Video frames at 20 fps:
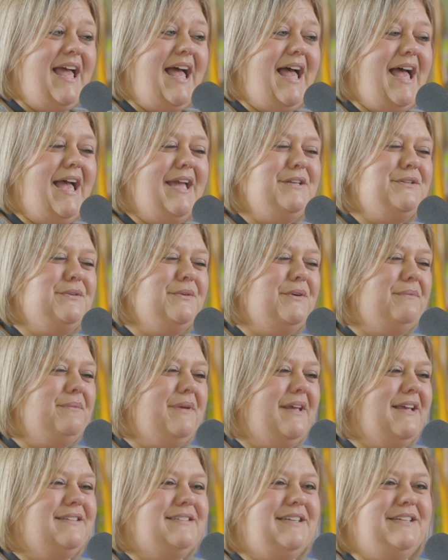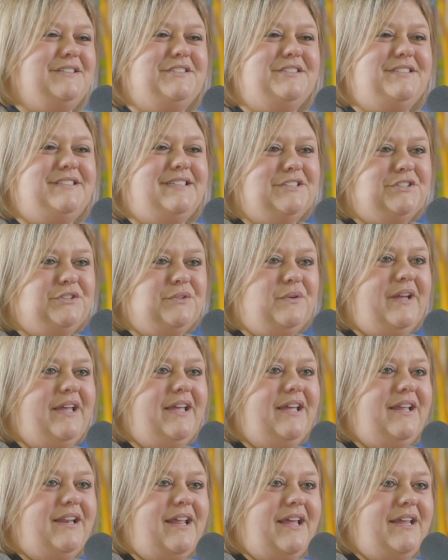I do it because I just enjoy
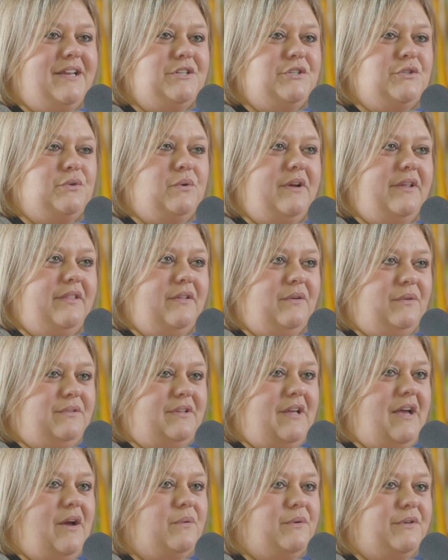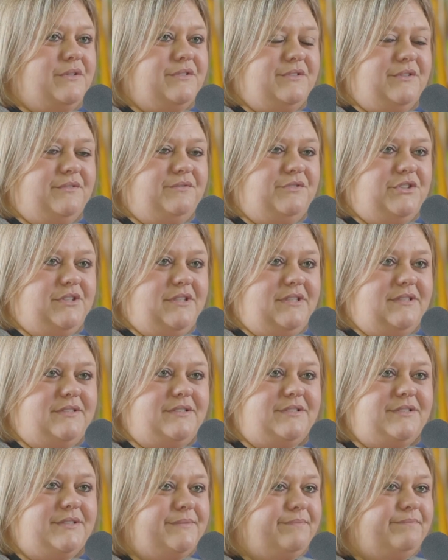it. I enjoy those hours of
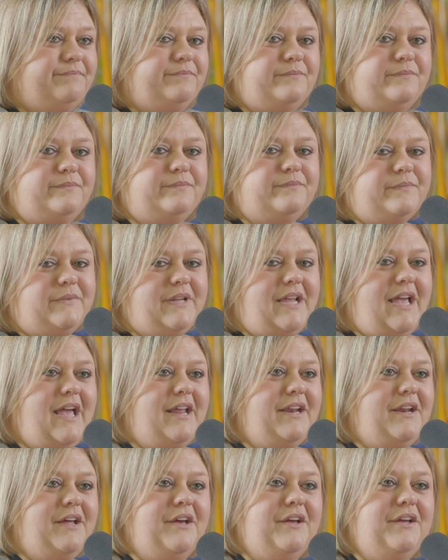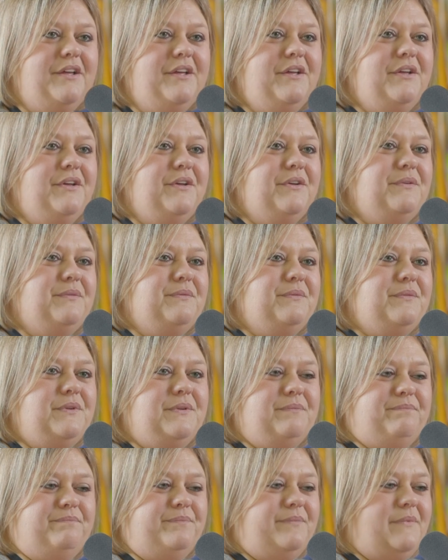just kind of,
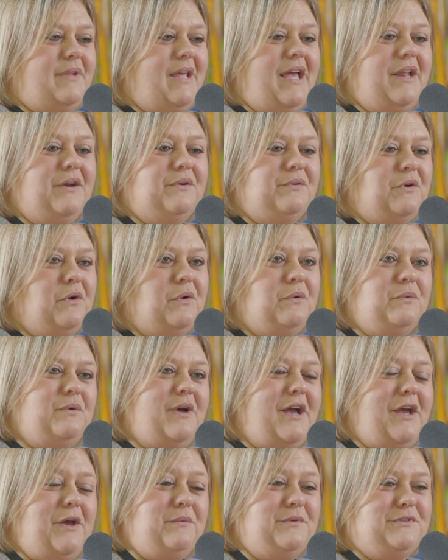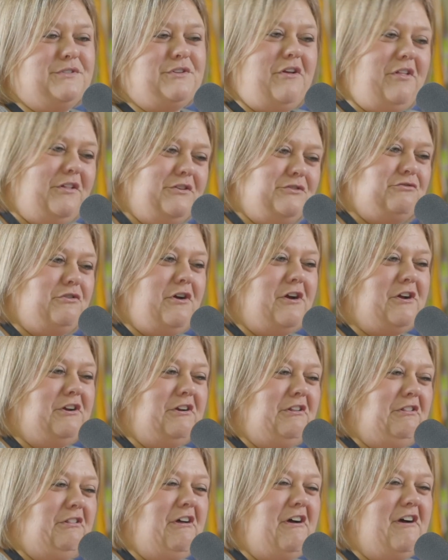I don't know, I always call it
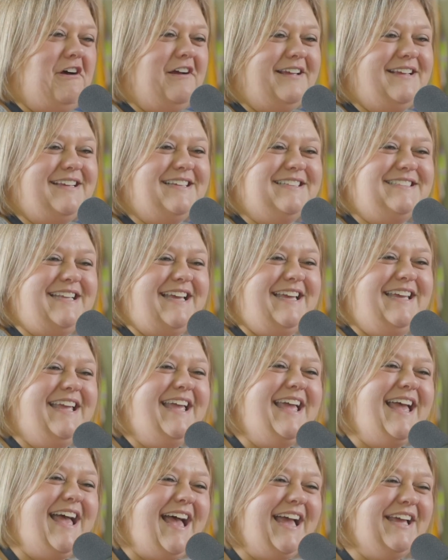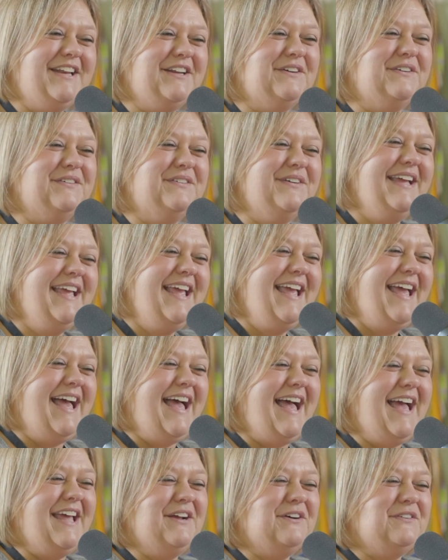trucking along because I don't
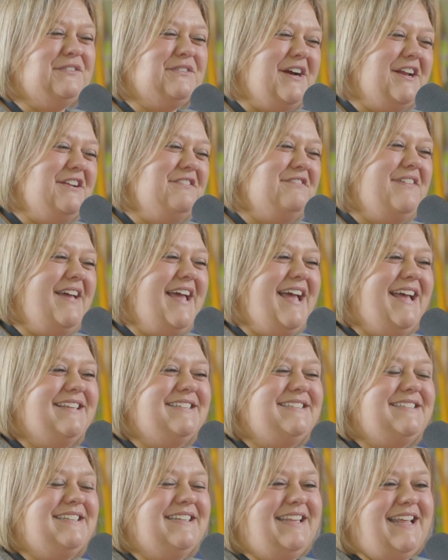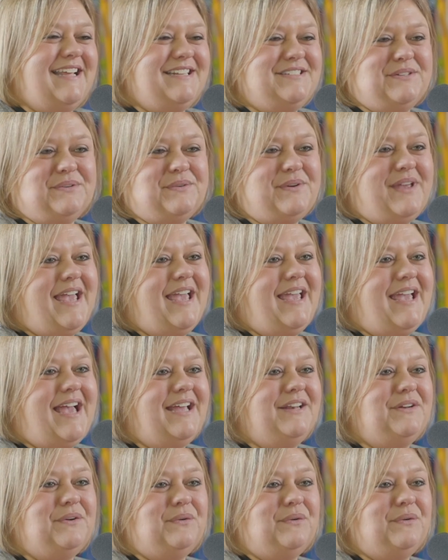run fast, and that's okay.